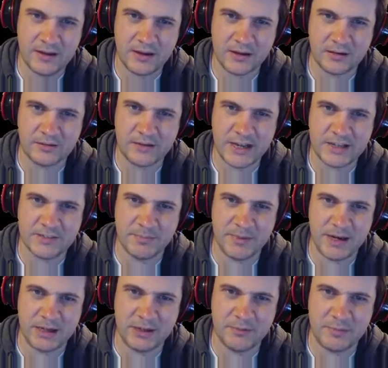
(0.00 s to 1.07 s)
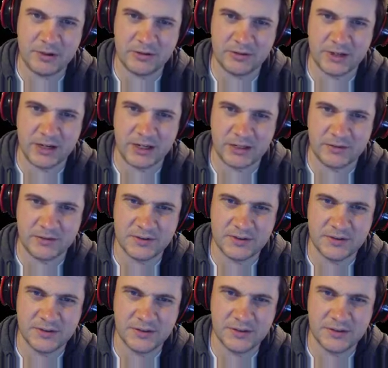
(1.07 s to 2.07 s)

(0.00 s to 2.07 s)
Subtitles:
A glass bottle of pickled olives.